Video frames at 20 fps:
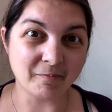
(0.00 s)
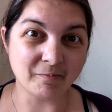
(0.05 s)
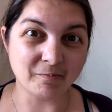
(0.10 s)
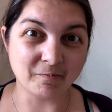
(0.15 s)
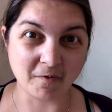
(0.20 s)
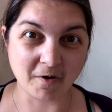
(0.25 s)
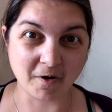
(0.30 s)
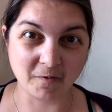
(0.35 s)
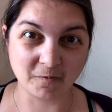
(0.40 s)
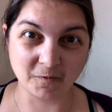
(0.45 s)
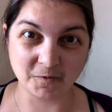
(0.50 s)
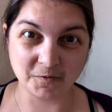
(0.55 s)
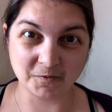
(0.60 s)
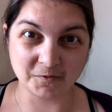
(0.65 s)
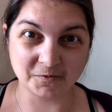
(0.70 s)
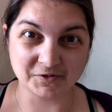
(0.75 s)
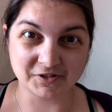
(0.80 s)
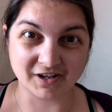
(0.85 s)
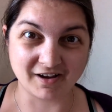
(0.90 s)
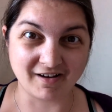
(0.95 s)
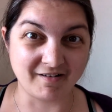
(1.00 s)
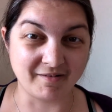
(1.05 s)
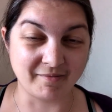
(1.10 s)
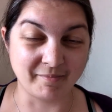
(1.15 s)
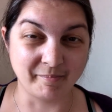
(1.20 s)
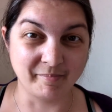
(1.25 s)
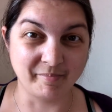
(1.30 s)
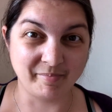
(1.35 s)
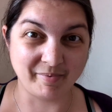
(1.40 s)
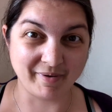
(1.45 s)
My walls are
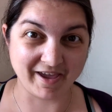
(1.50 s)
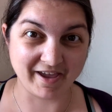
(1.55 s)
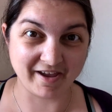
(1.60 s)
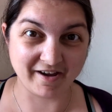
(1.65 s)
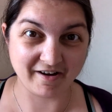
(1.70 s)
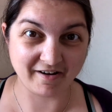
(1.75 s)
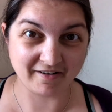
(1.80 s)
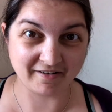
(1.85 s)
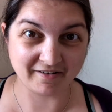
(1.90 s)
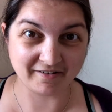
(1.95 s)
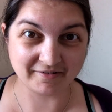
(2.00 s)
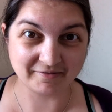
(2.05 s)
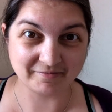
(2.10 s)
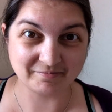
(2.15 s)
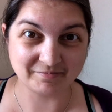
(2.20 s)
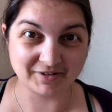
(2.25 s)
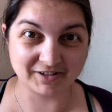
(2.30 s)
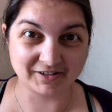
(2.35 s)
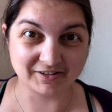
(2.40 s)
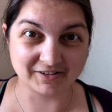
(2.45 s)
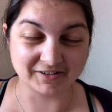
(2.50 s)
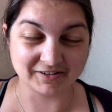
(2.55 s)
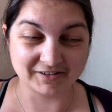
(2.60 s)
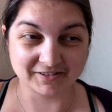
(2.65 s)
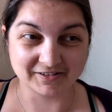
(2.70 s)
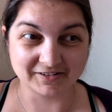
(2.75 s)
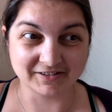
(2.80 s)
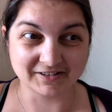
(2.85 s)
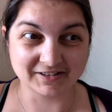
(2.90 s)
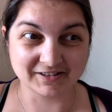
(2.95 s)
bare
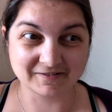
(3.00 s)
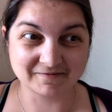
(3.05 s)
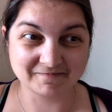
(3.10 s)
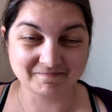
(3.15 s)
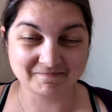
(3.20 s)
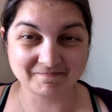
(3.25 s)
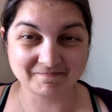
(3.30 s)
because